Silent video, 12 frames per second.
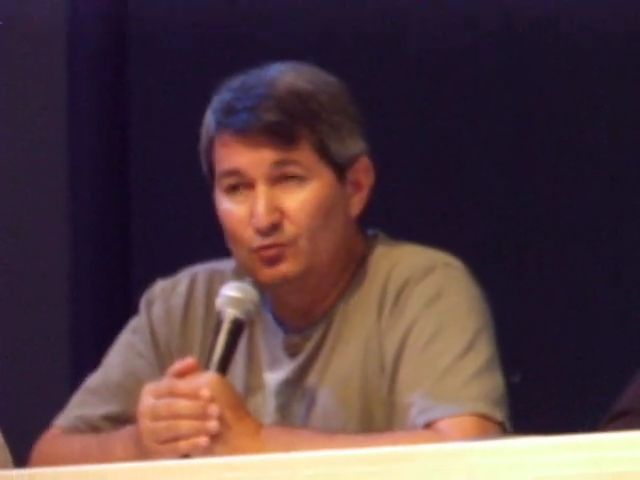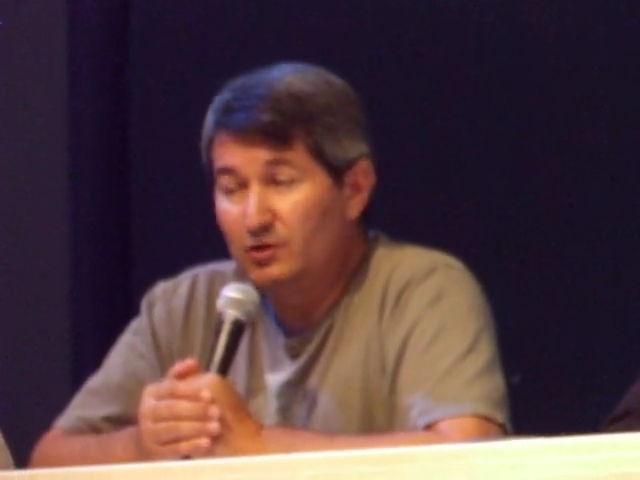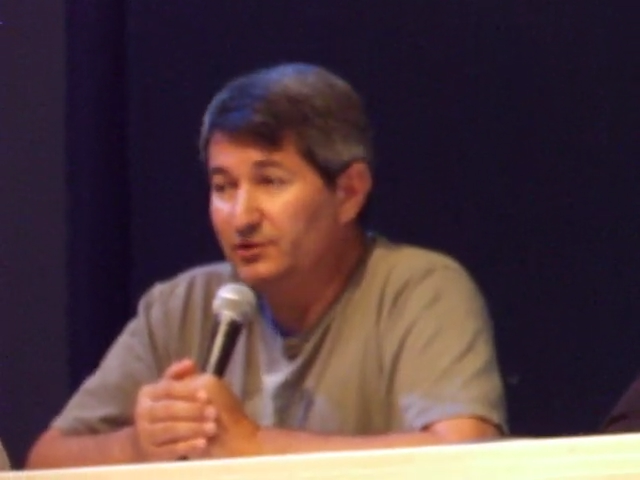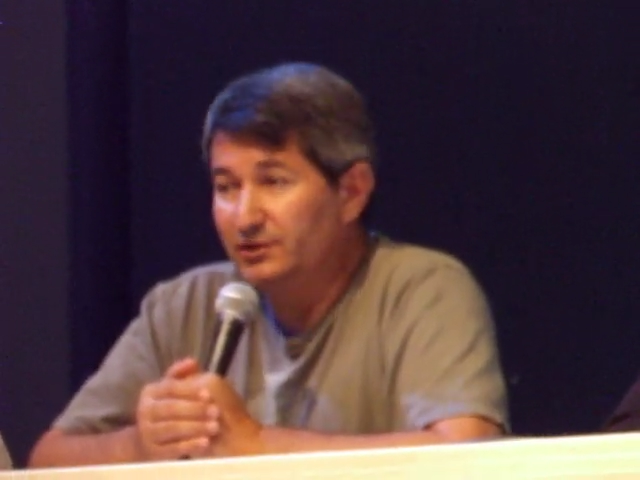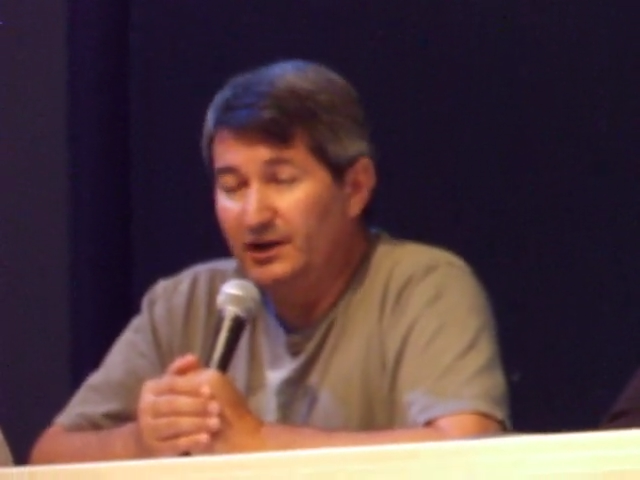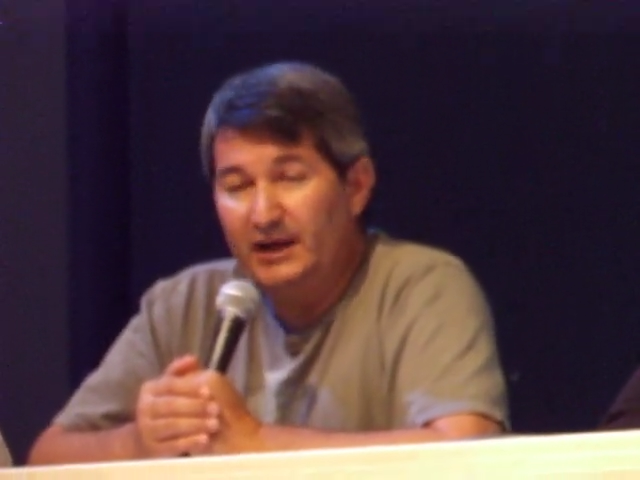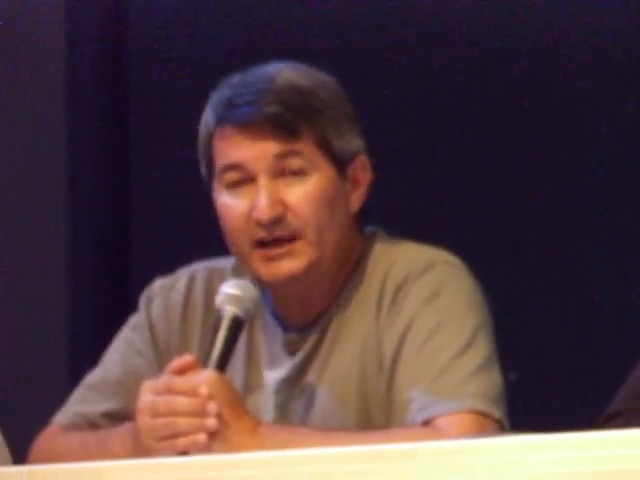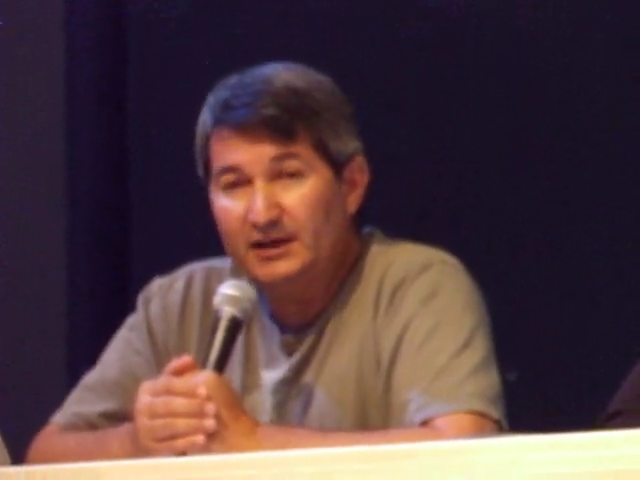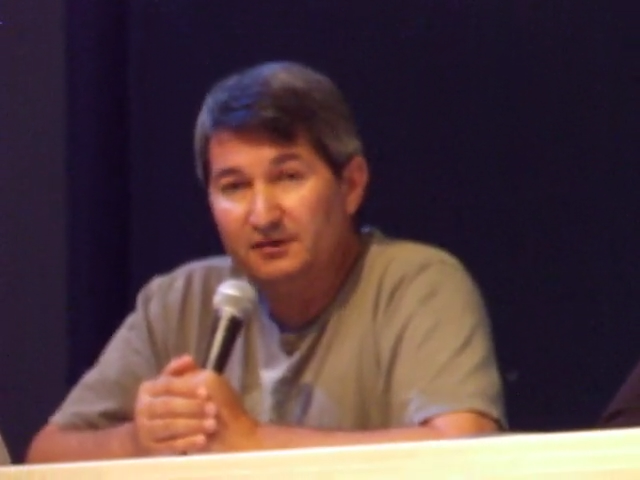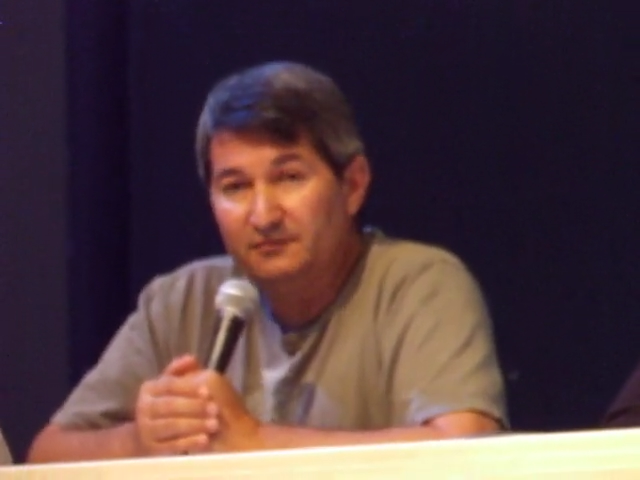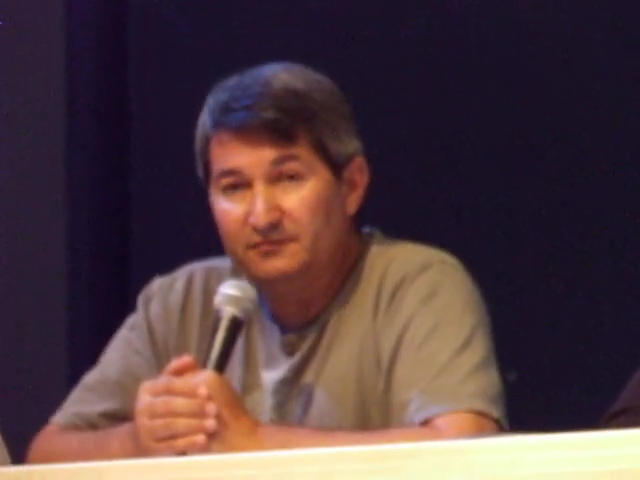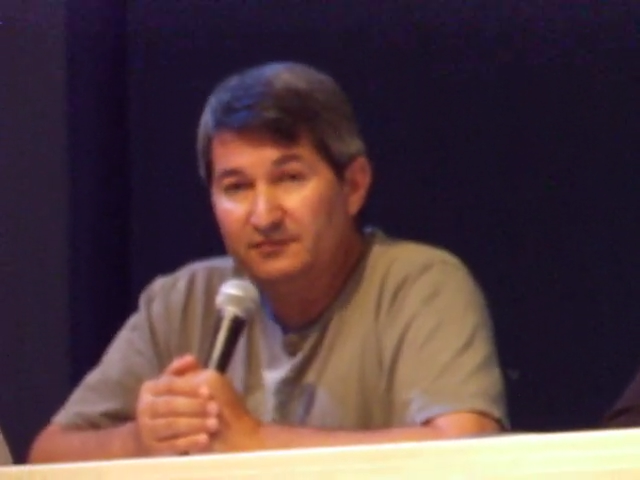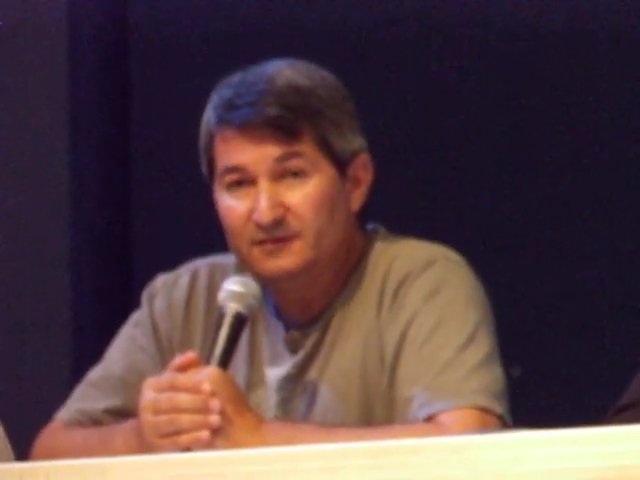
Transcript: we're in the negative.